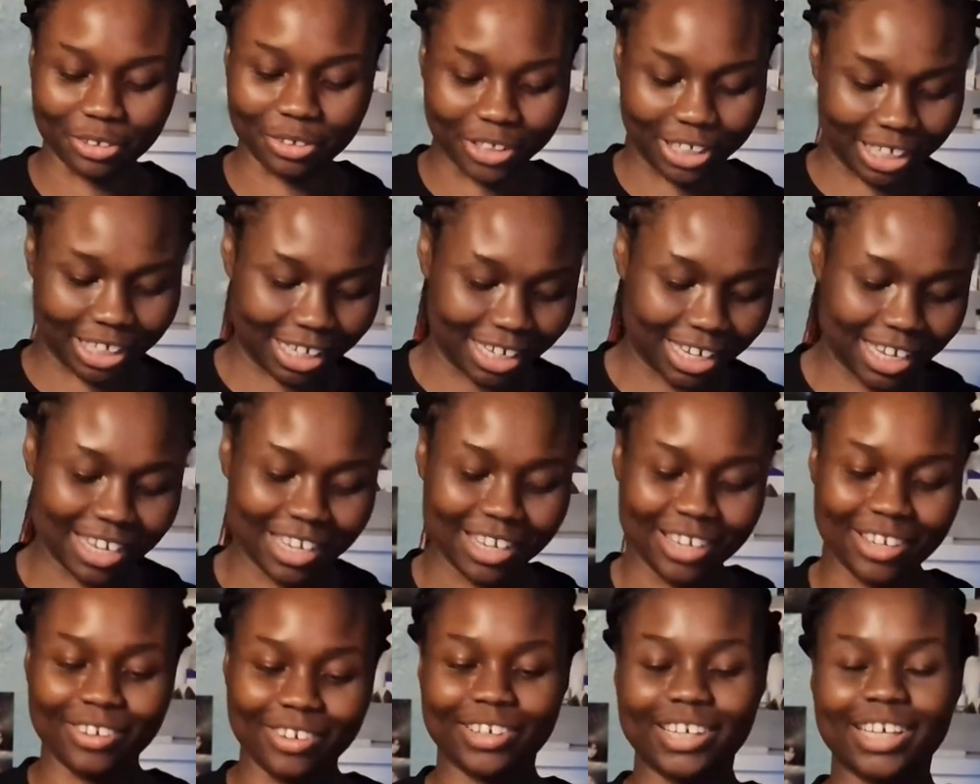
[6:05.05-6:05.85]

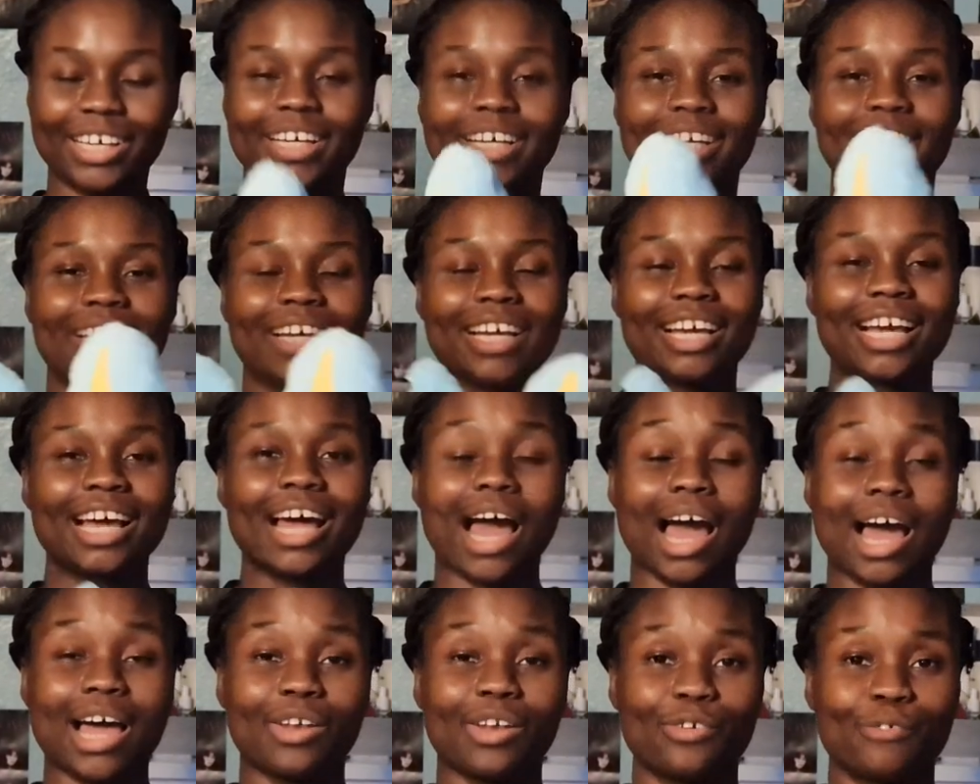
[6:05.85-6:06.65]
Okay,
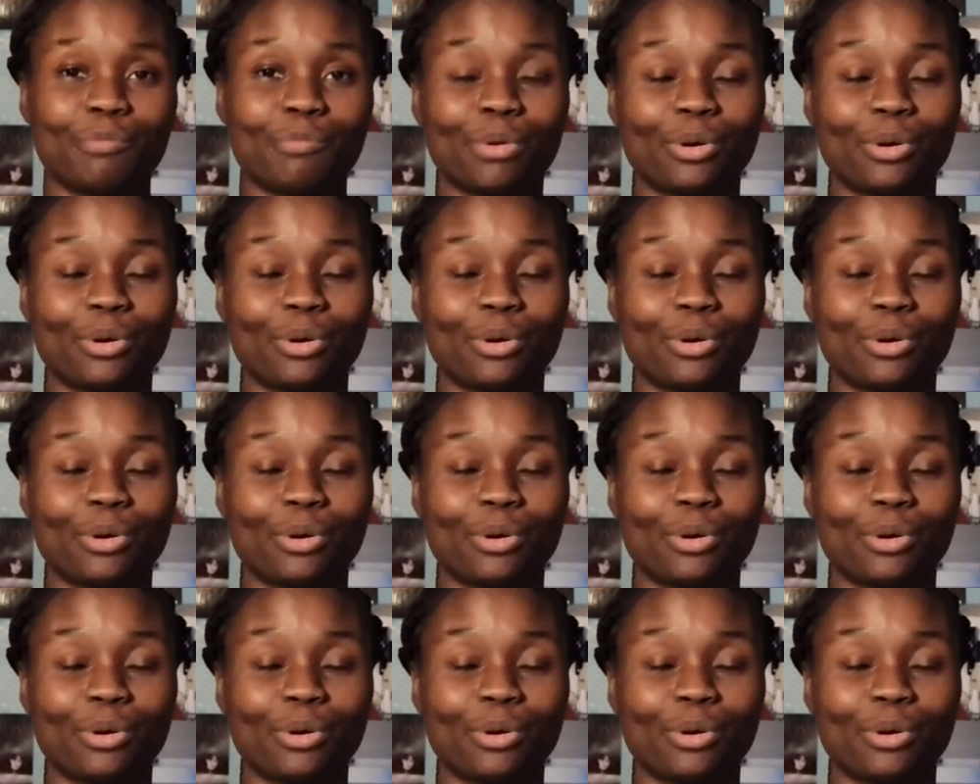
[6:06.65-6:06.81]
I love